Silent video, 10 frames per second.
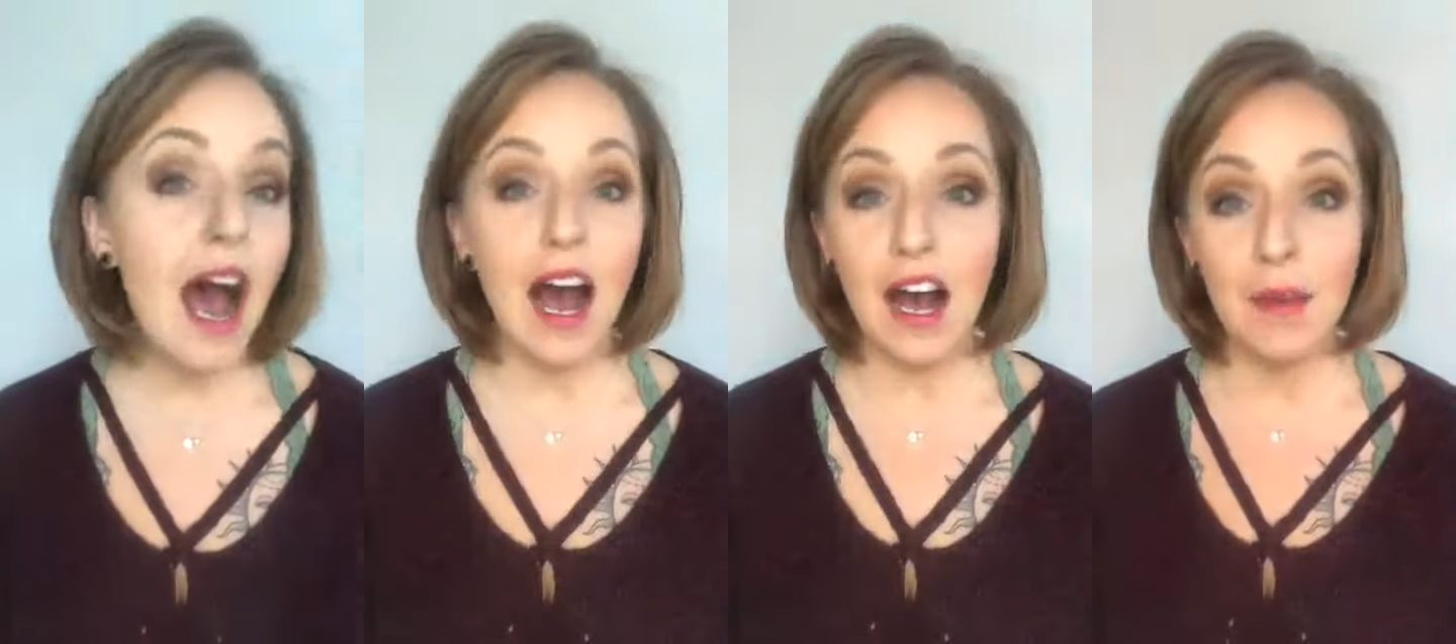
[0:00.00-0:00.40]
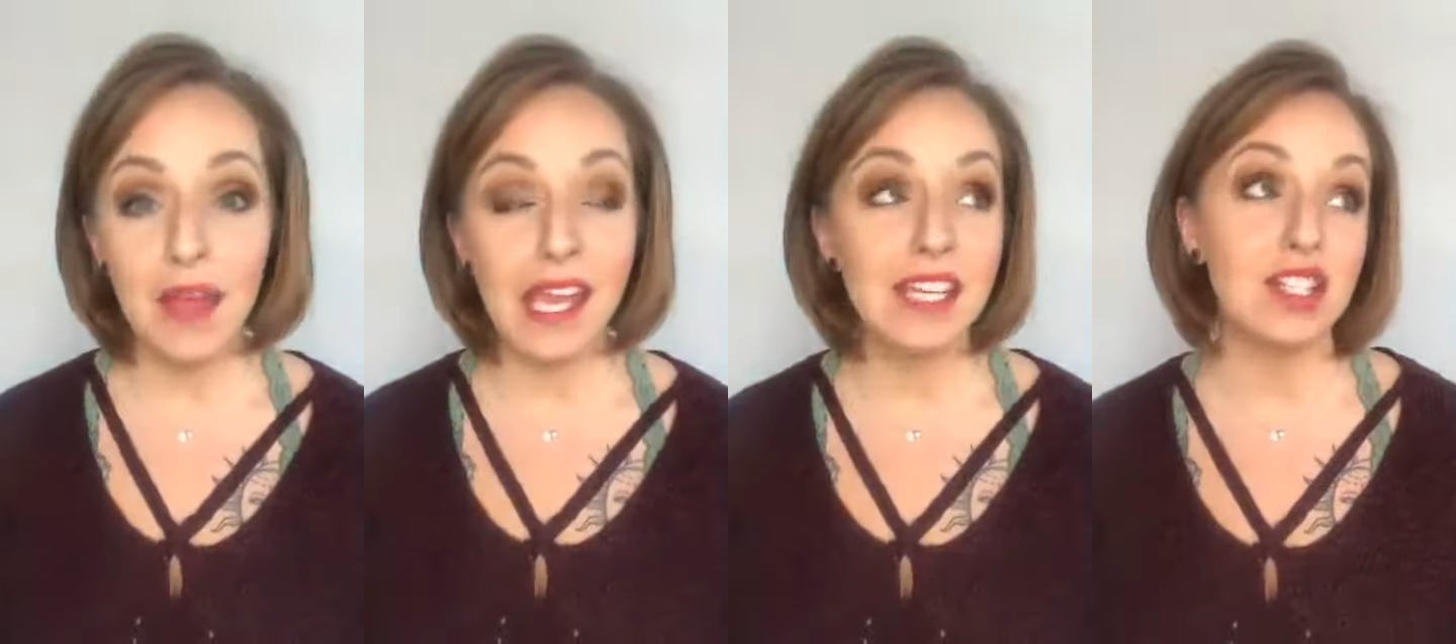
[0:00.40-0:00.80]

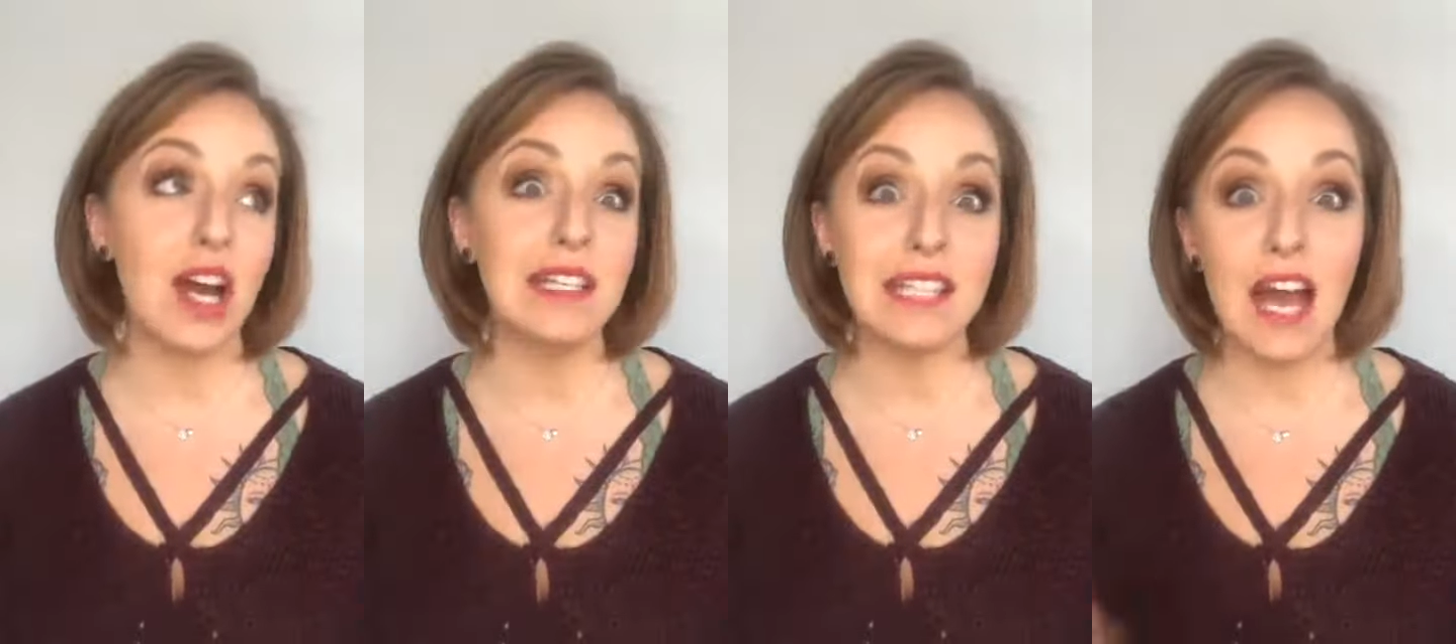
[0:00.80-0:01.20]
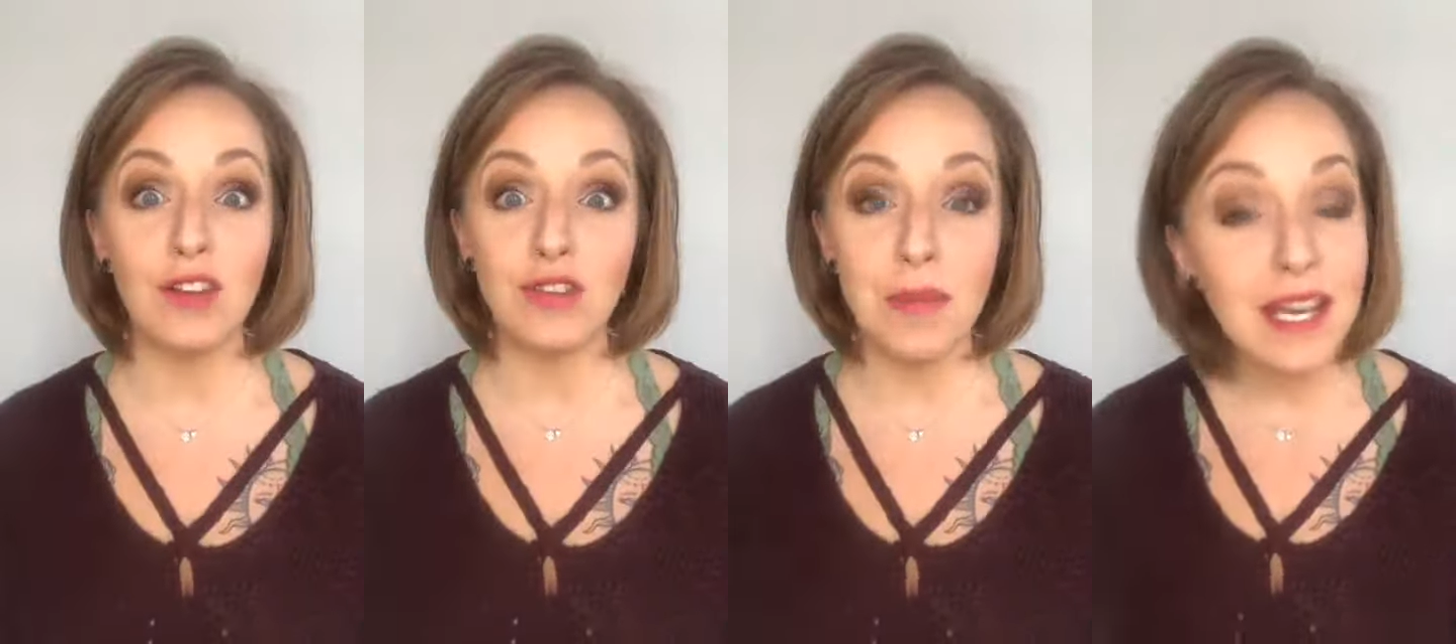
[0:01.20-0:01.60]
It has gone
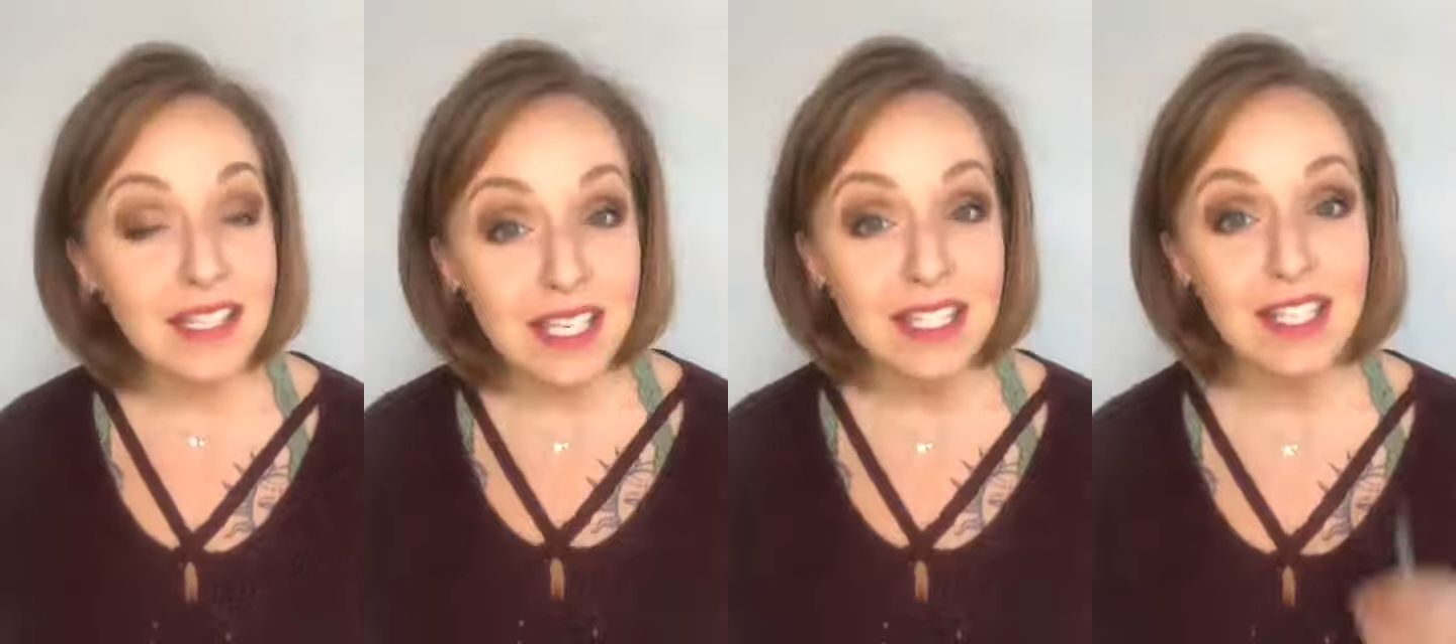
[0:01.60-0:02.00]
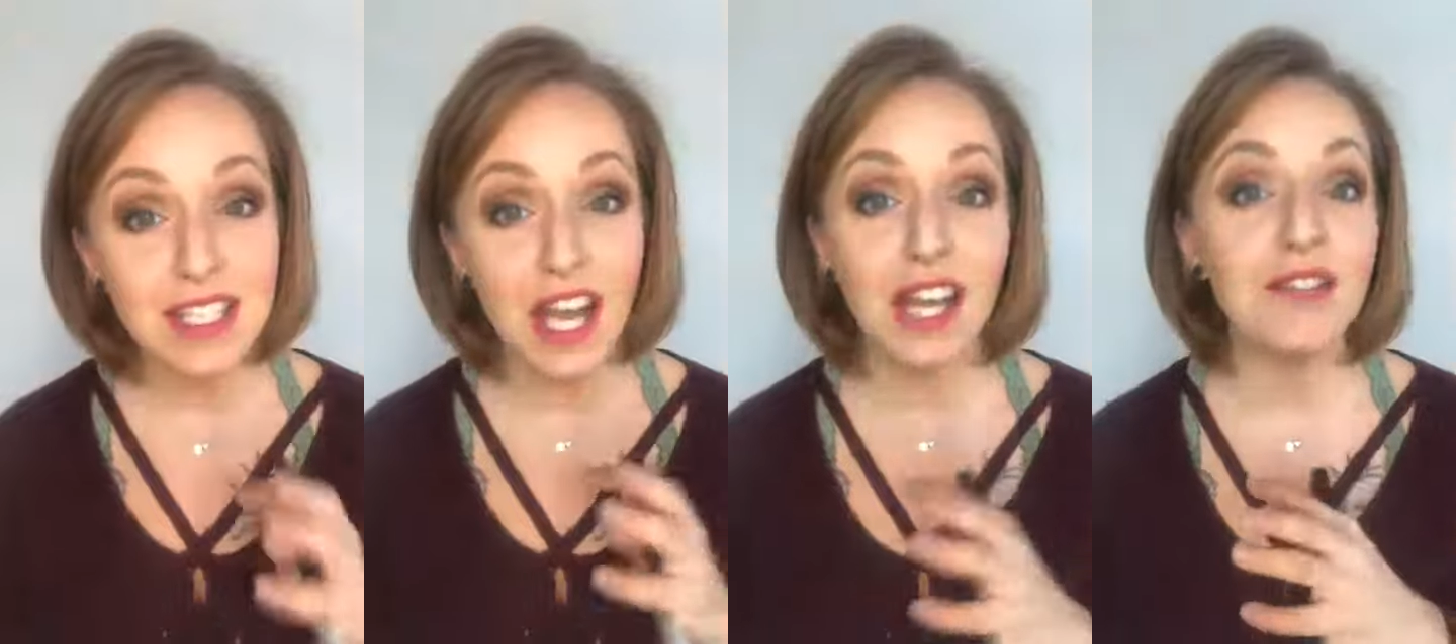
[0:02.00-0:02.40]
down tremendously since
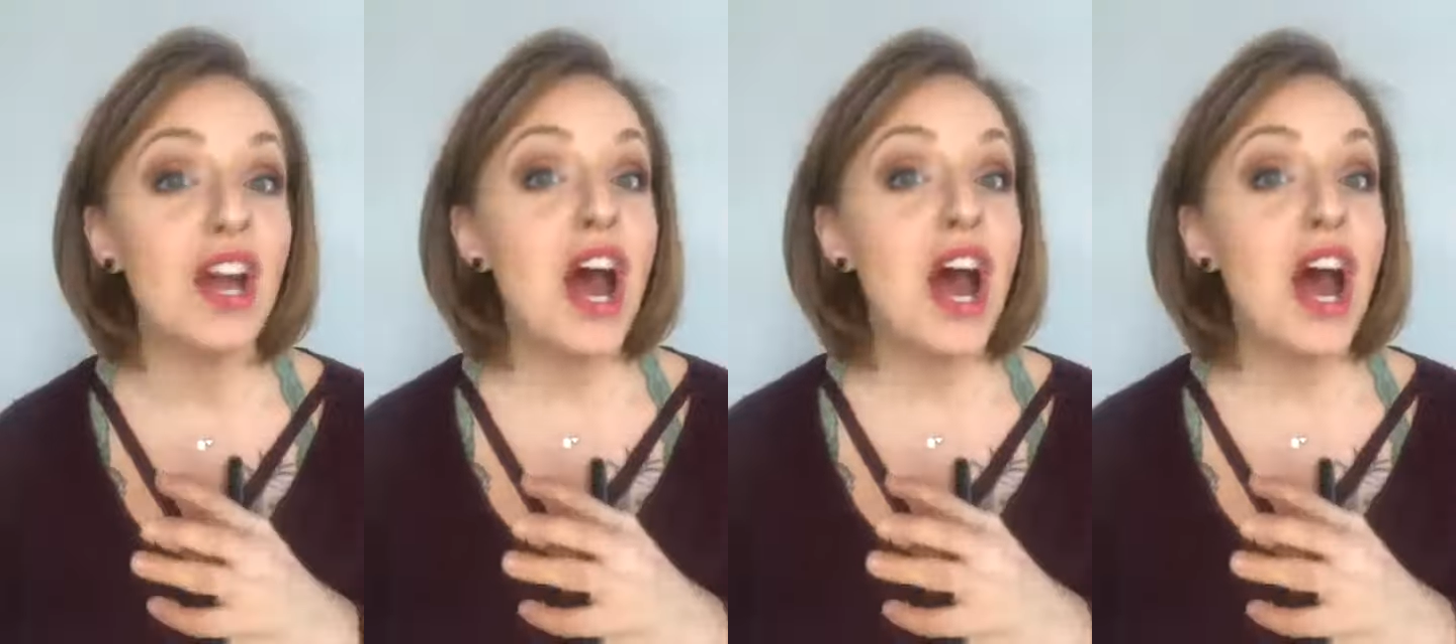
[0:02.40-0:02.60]
I've